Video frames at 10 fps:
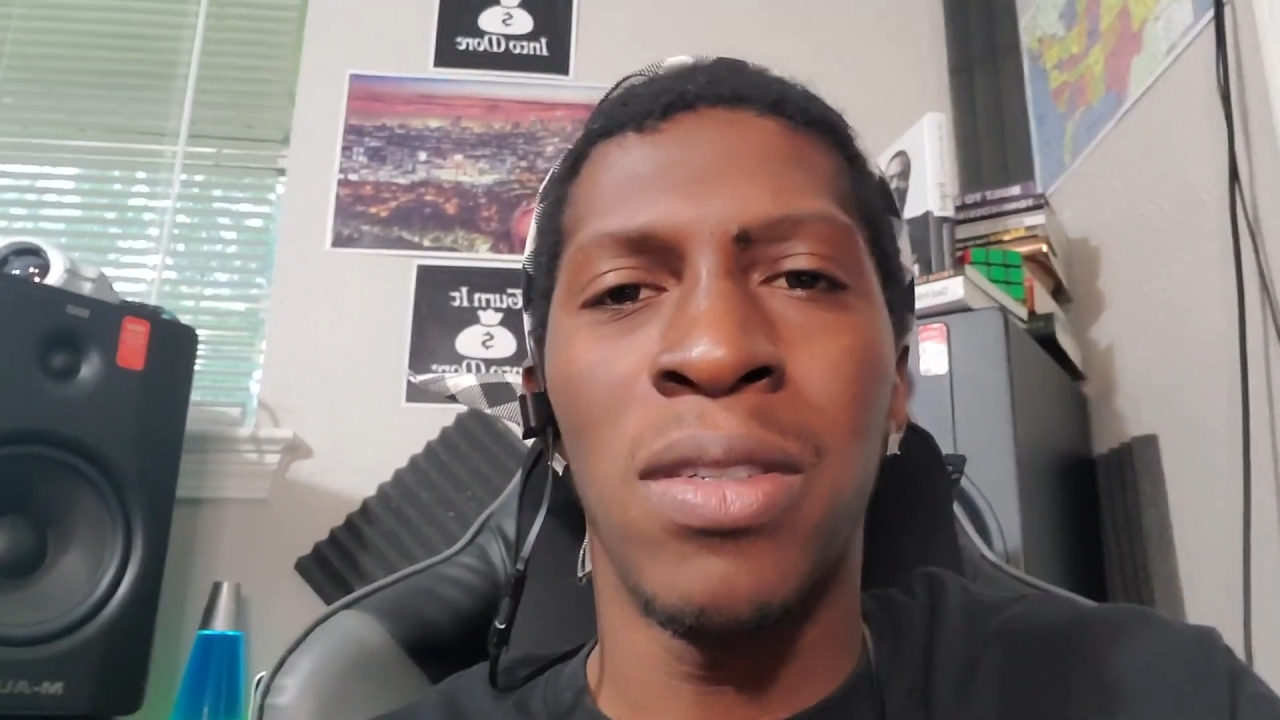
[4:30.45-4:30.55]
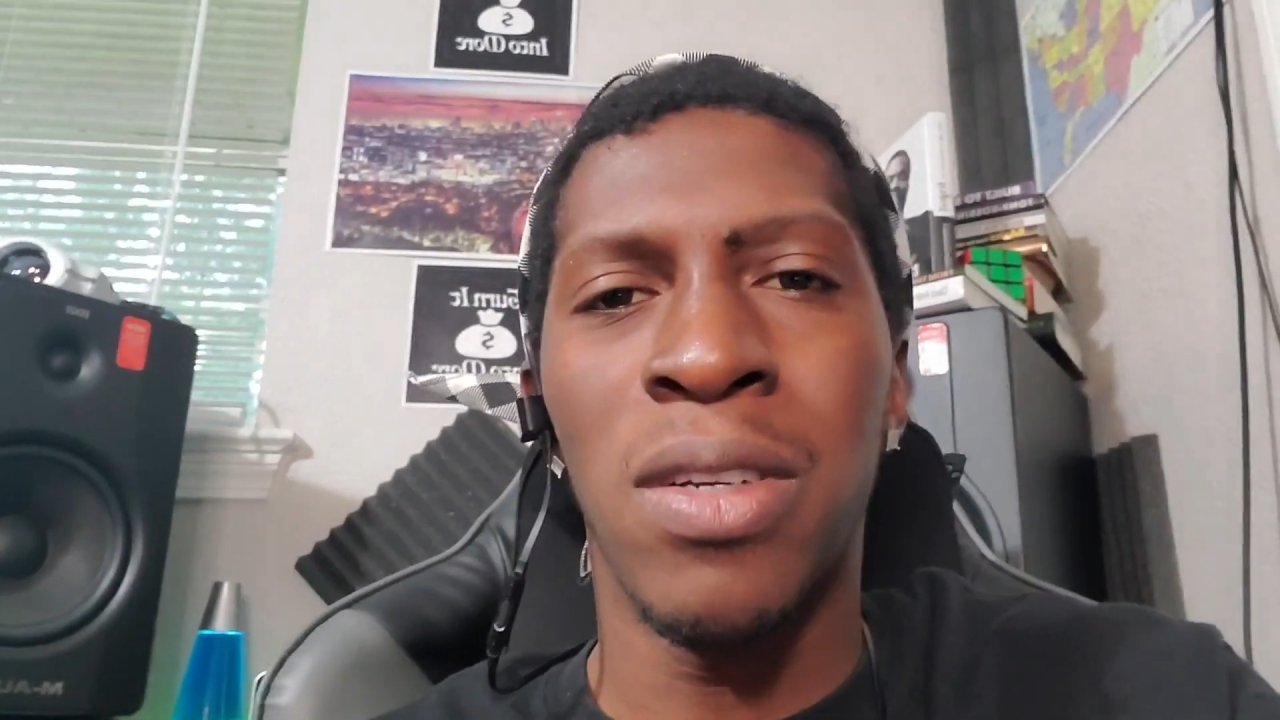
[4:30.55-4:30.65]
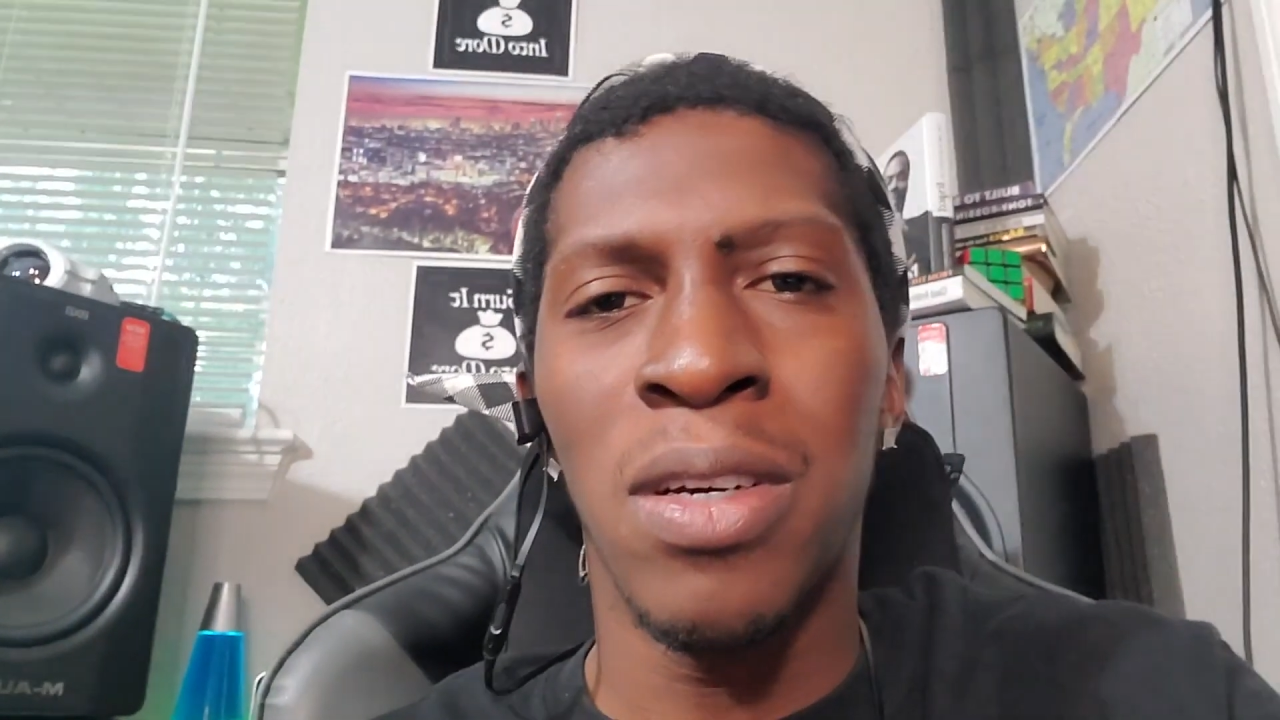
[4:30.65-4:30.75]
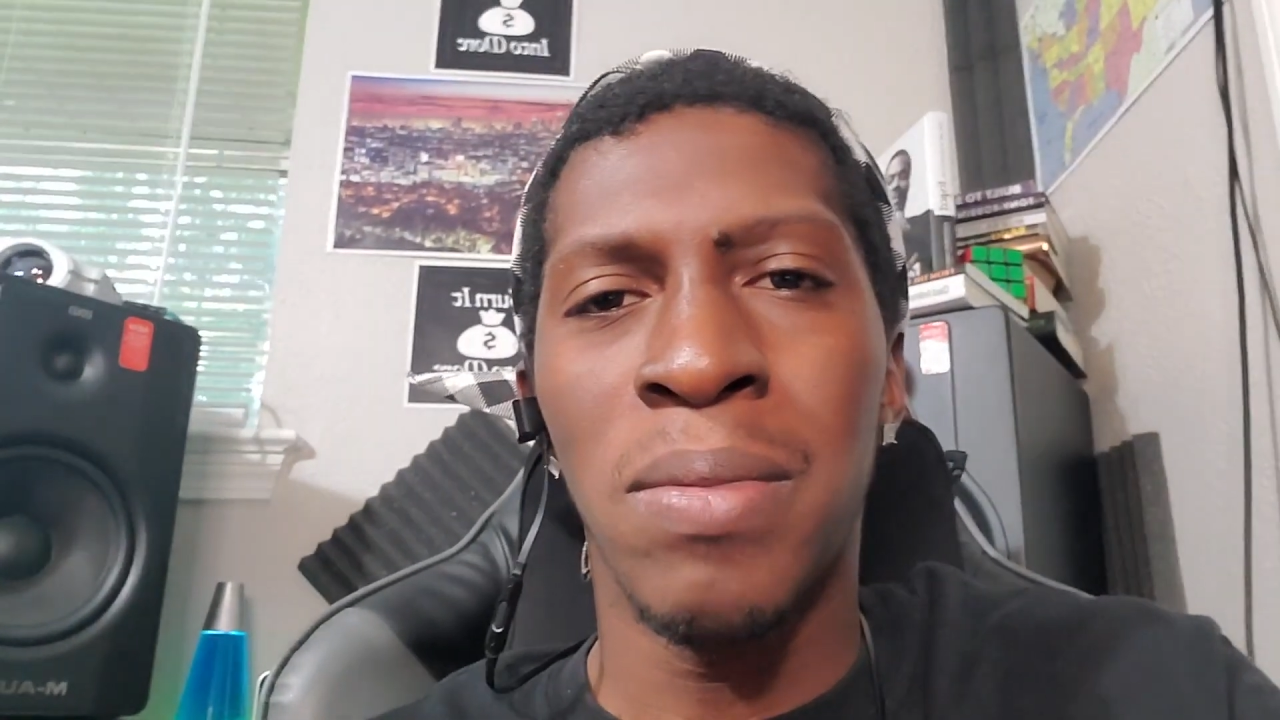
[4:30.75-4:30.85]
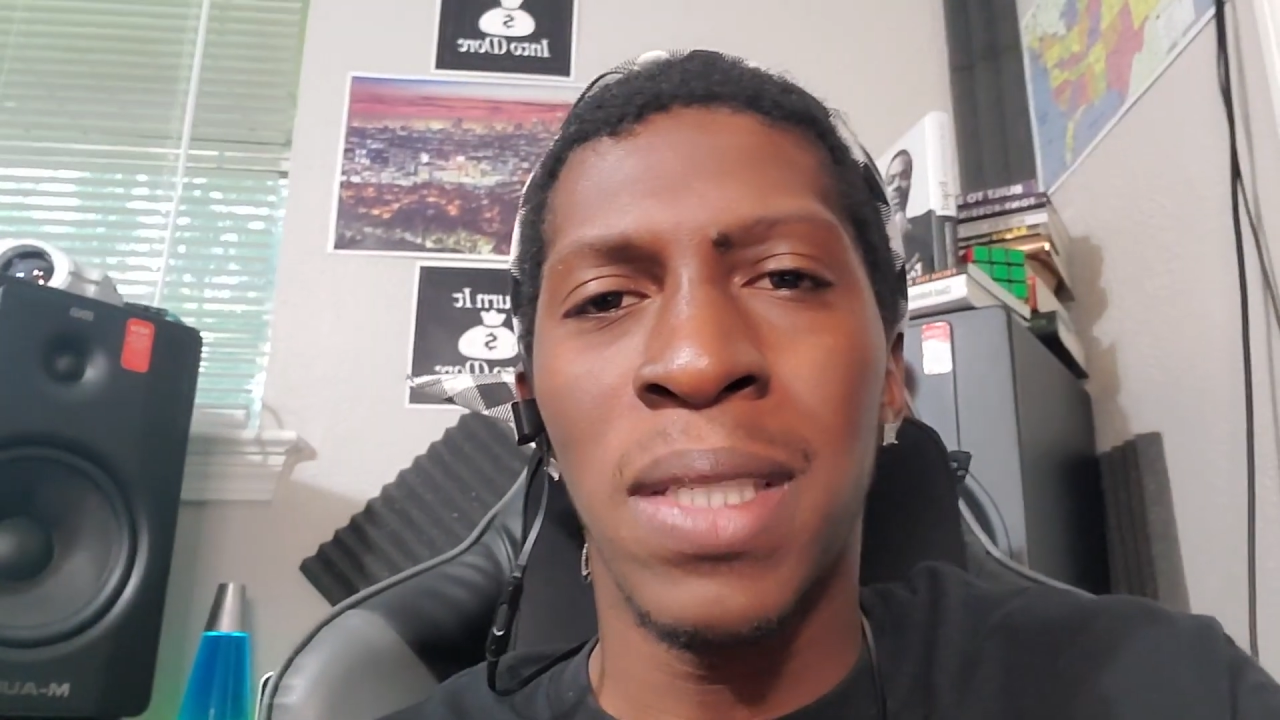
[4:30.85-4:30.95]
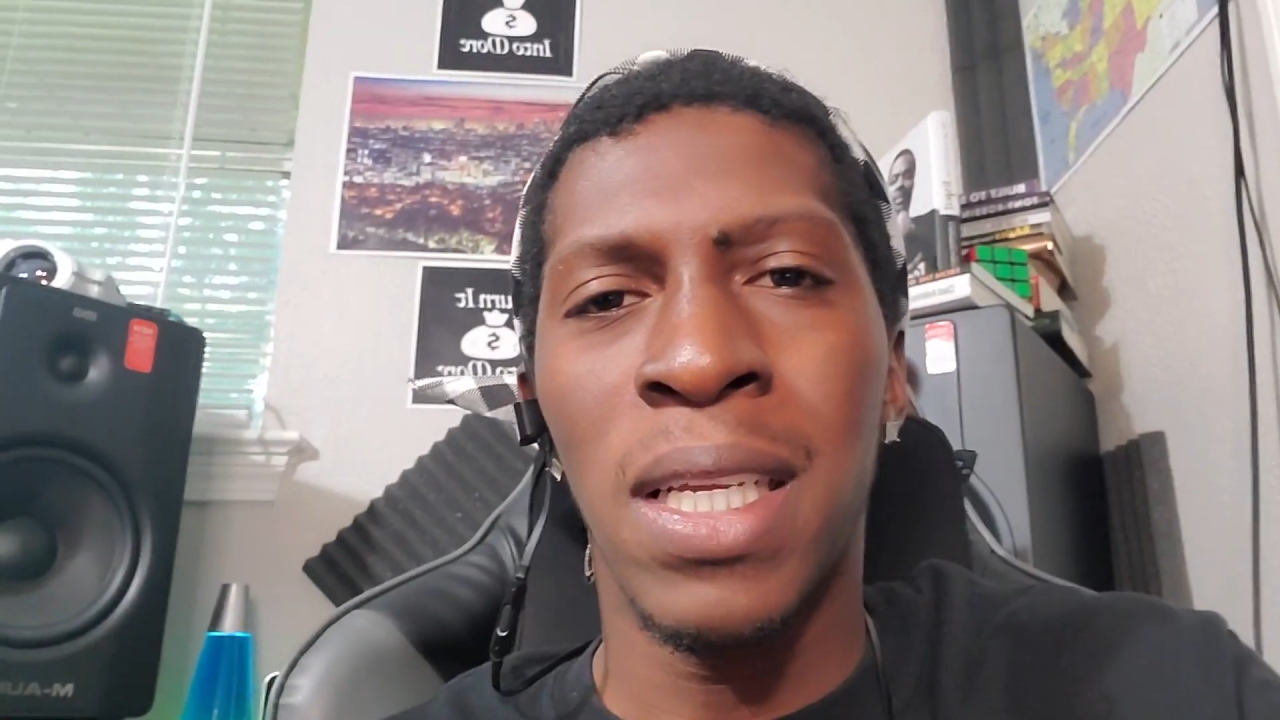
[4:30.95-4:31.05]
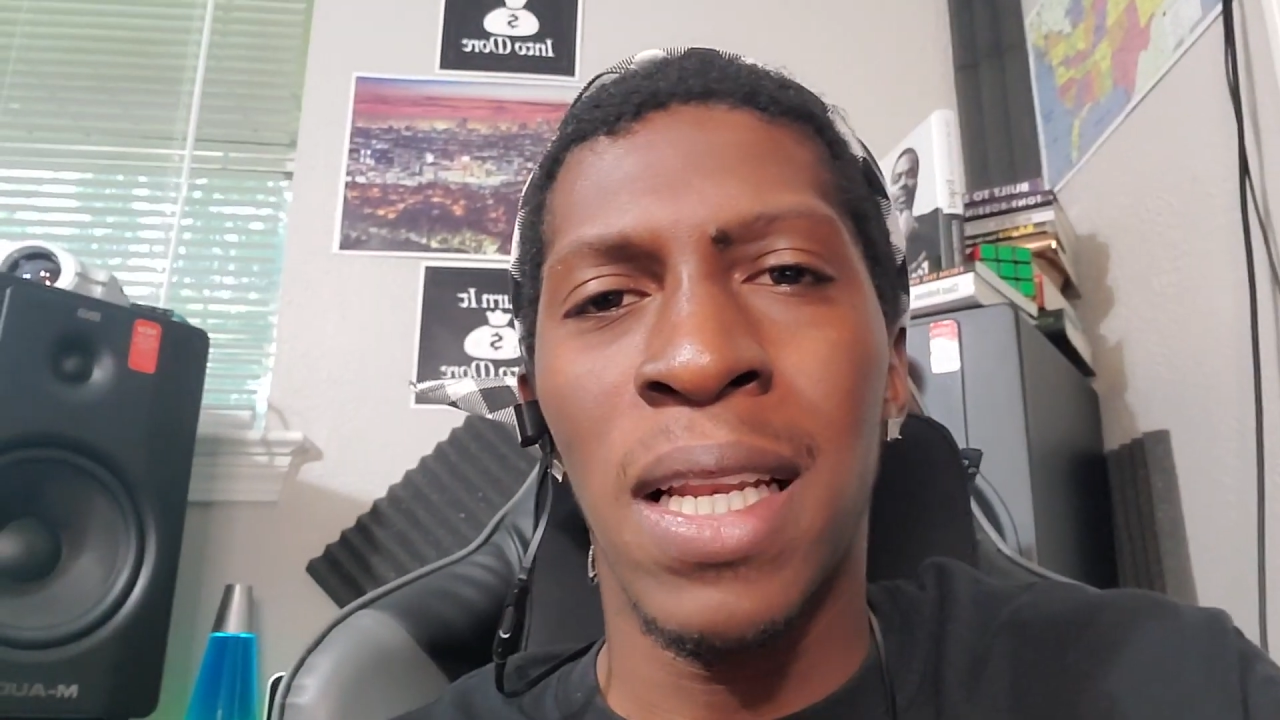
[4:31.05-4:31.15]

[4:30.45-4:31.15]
you know what I'm saying?